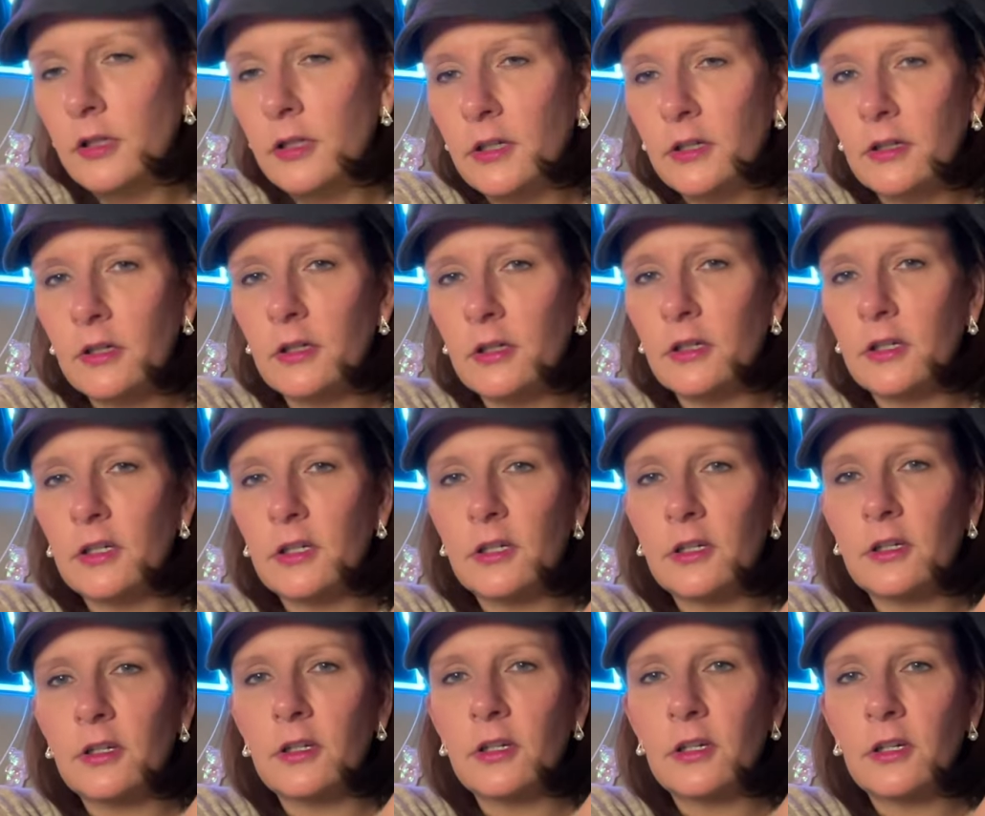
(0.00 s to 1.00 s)

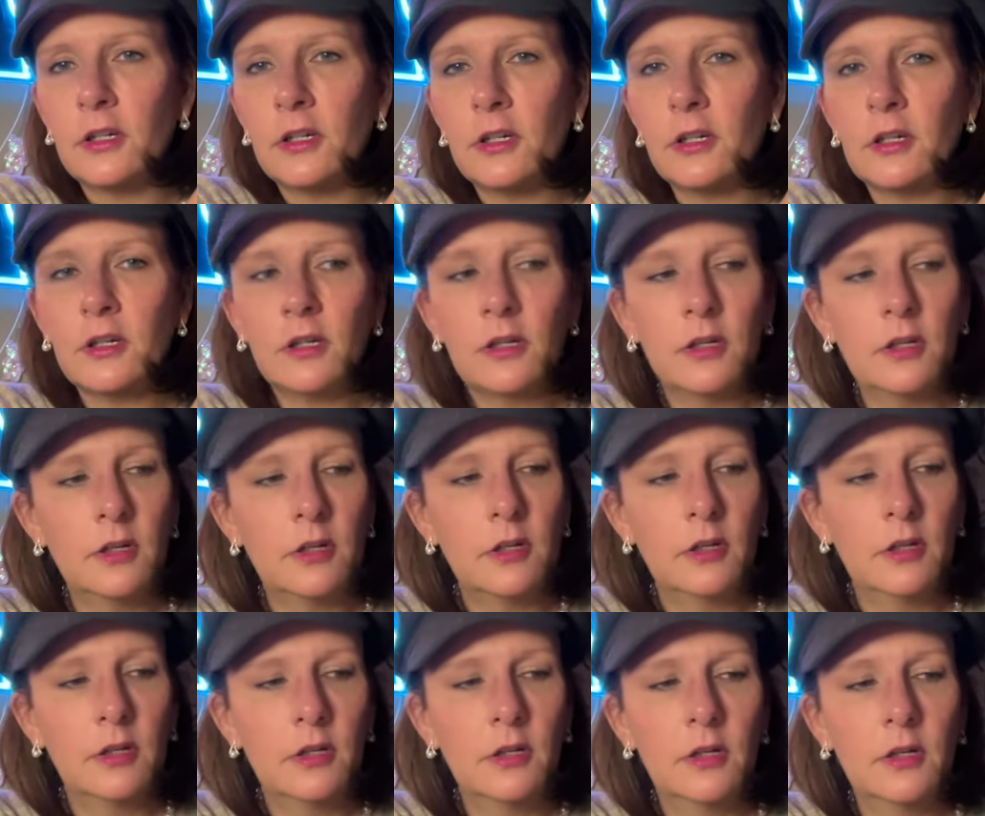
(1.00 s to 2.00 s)

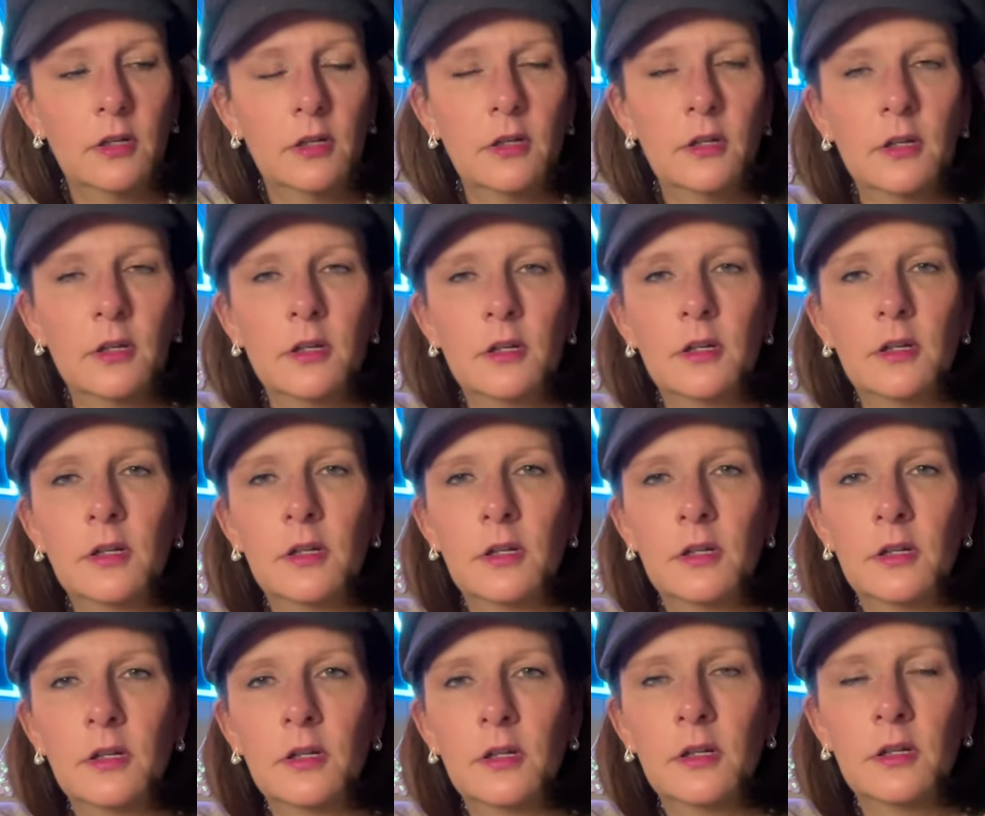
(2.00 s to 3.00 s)

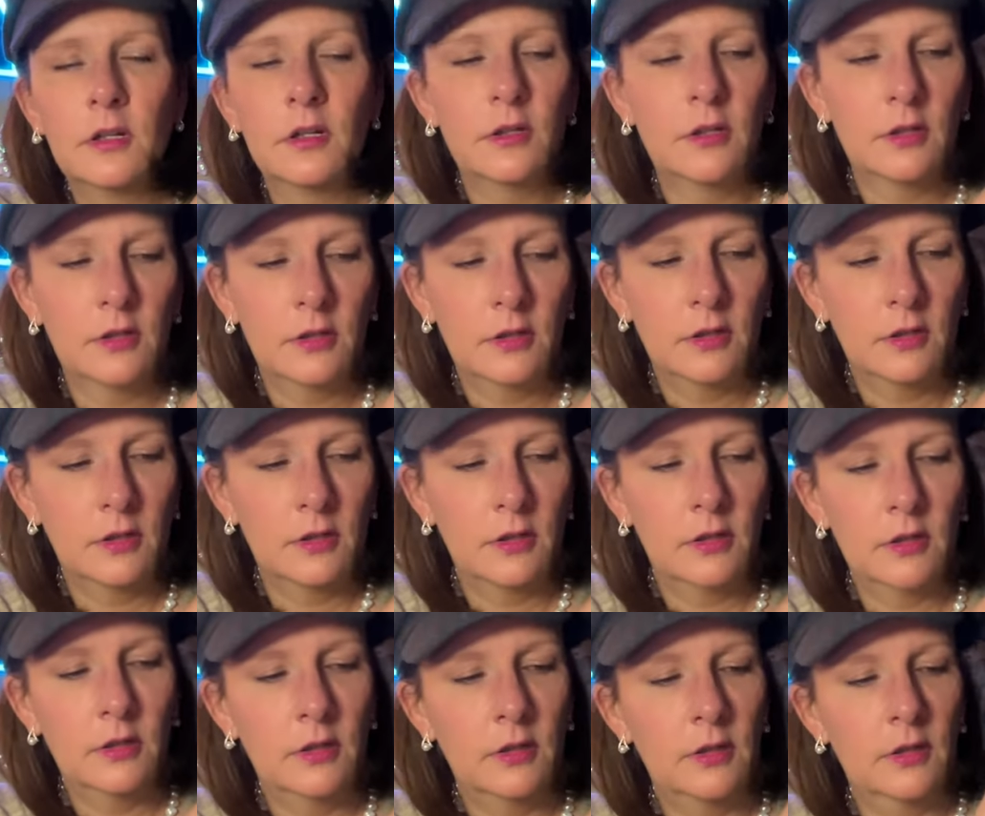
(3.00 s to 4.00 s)

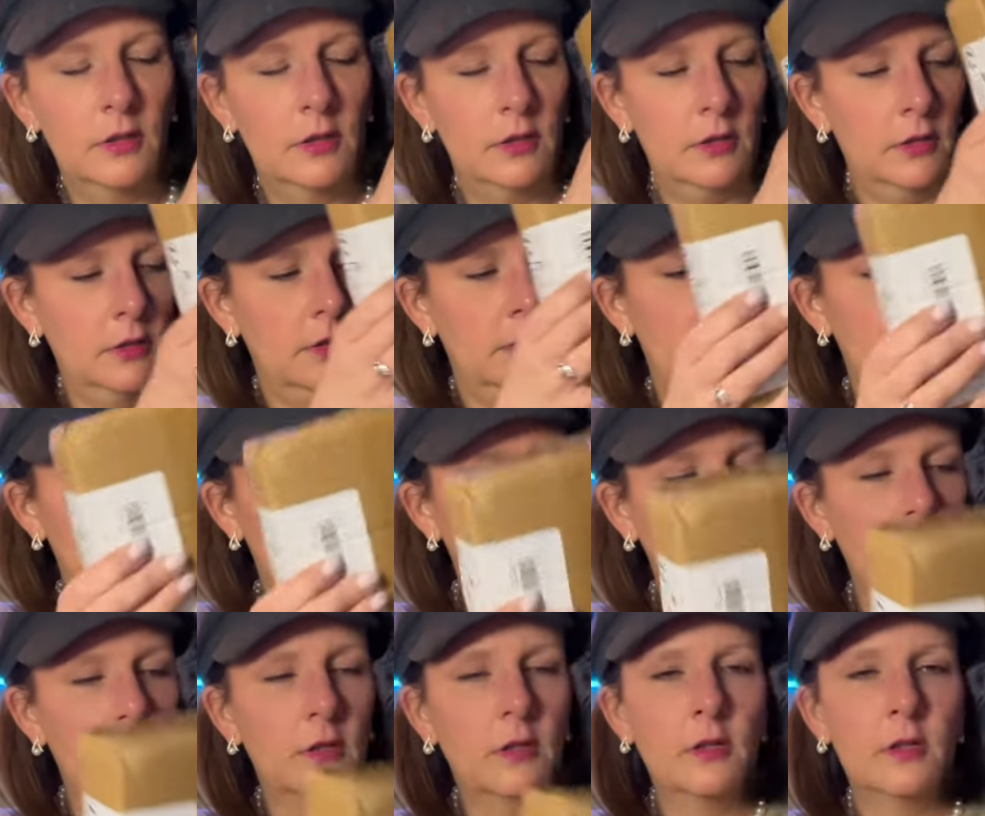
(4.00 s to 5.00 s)

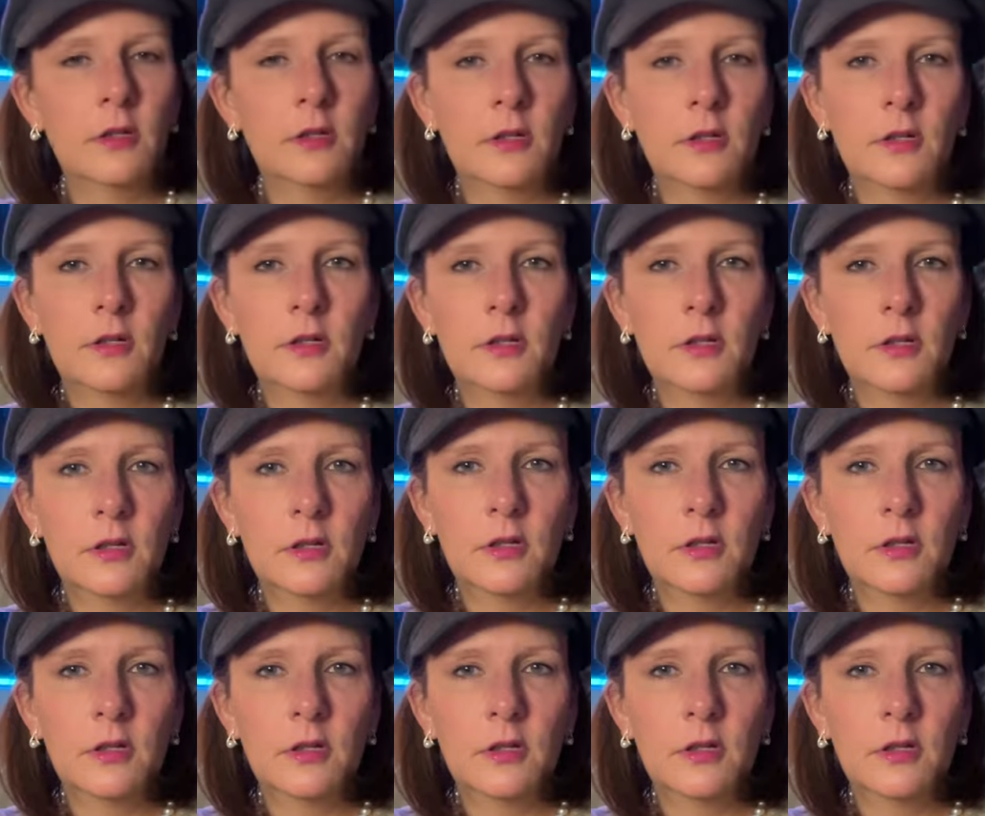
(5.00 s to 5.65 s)
Nothing is said.